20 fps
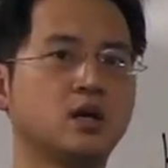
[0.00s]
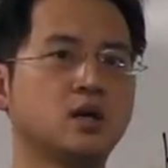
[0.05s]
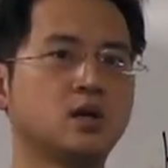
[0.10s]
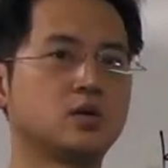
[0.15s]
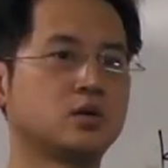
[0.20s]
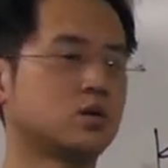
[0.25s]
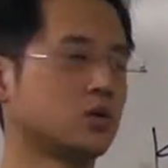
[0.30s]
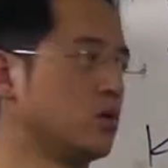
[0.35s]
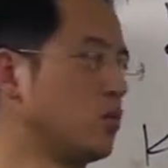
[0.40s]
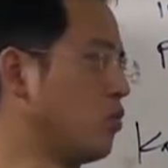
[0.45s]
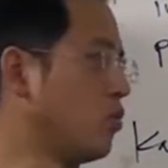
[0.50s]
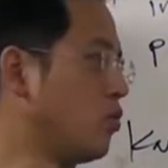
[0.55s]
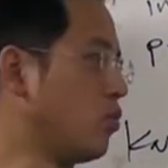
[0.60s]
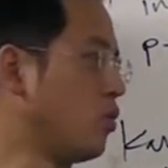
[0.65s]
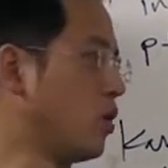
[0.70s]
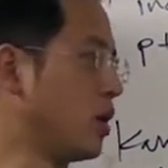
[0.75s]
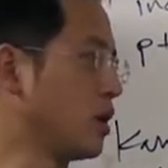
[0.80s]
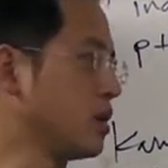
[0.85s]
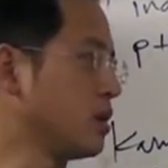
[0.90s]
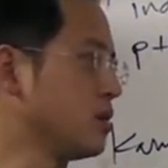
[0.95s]
So
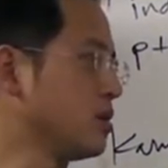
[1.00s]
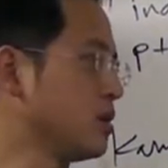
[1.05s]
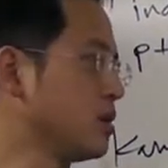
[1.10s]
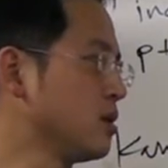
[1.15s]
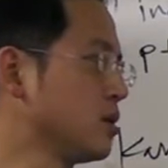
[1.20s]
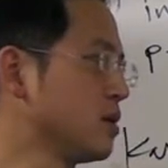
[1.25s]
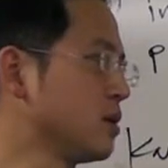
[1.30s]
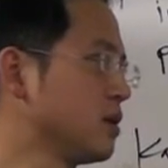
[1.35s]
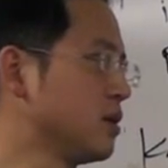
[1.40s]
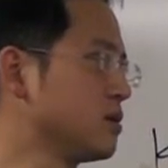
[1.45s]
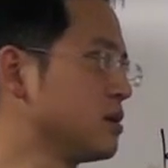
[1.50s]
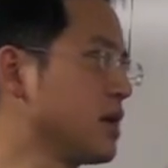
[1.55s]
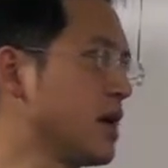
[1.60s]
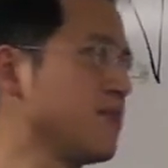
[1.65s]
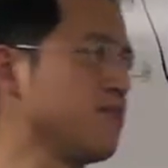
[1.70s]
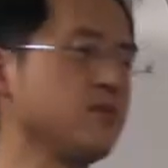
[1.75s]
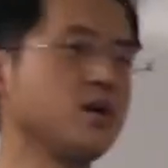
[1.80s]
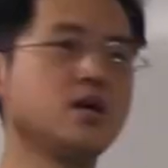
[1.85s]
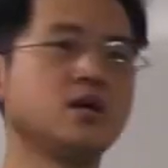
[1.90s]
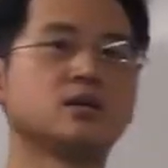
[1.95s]
what does
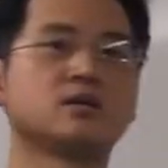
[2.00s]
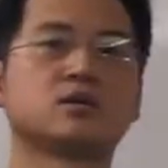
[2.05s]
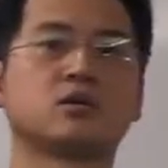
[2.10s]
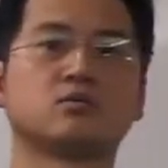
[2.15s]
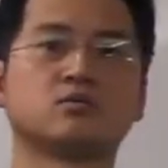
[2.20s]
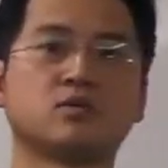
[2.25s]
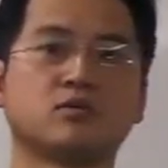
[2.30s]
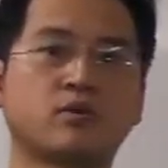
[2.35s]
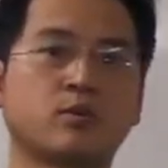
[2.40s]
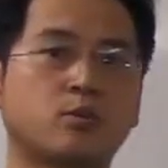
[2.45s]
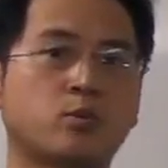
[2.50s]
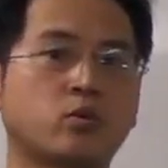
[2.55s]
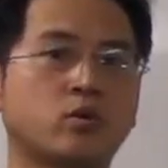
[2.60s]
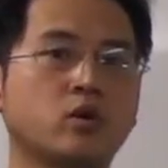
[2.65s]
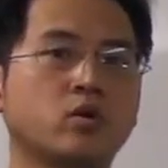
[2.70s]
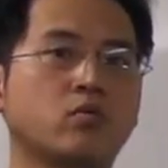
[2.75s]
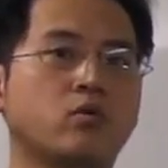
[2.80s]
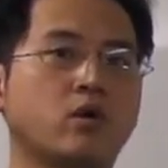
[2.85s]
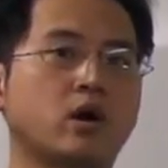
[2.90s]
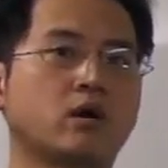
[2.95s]
that mean in terms of a
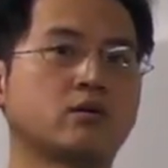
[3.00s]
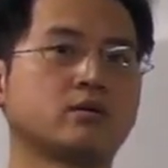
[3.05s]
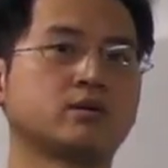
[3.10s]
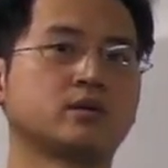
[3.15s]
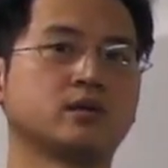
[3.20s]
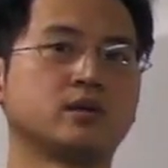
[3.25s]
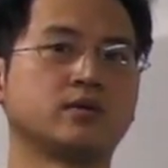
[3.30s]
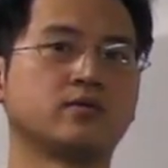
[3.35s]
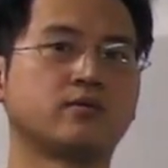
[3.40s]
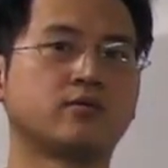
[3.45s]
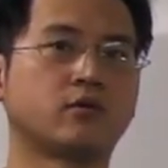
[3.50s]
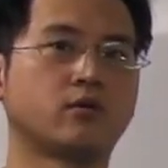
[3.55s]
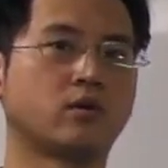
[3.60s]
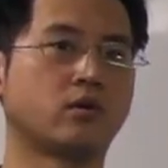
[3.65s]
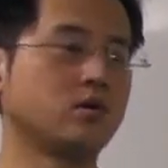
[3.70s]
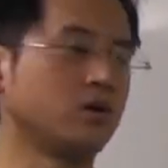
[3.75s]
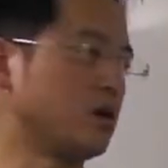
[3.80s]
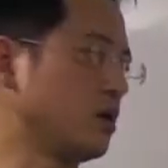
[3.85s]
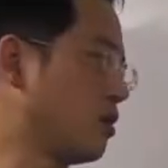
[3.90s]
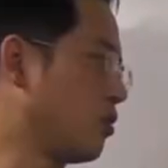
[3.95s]
prerequisite
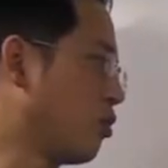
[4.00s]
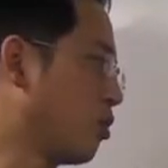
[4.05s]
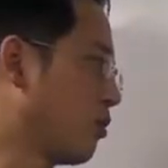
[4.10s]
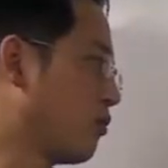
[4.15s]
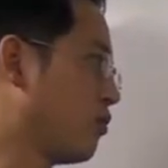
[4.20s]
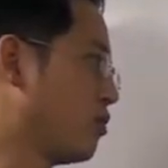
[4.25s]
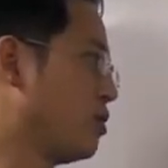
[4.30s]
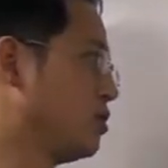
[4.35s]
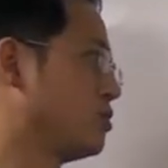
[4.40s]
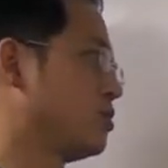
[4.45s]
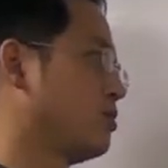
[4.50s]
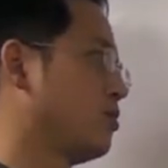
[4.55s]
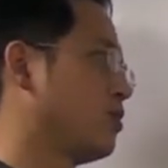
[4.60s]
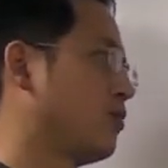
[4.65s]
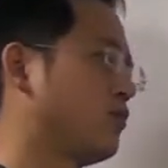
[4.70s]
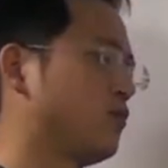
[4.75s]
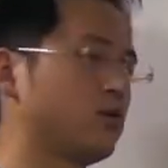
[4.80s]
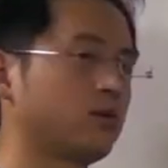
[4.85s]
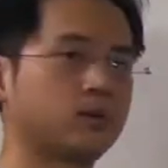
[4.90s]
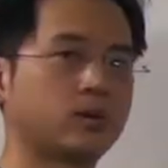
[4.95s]
in order for you to
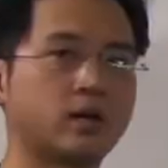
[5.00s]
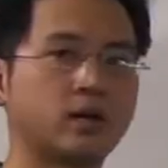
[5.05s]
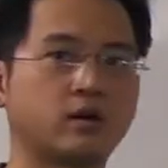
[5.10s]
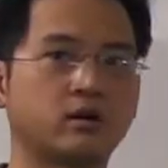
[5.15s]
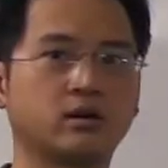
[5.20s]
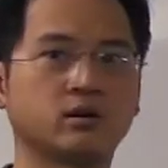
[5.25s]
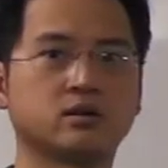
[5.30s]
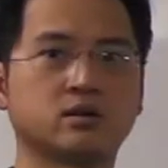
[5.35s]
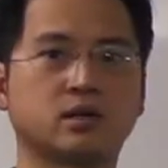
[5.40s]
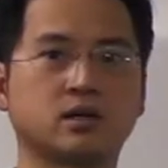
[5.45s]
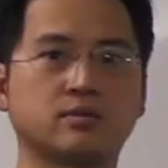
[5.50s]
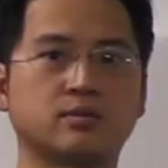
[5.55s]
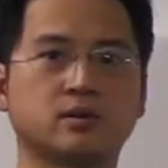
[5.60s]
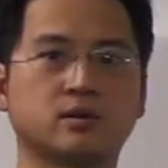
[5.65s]
perform karyotyping?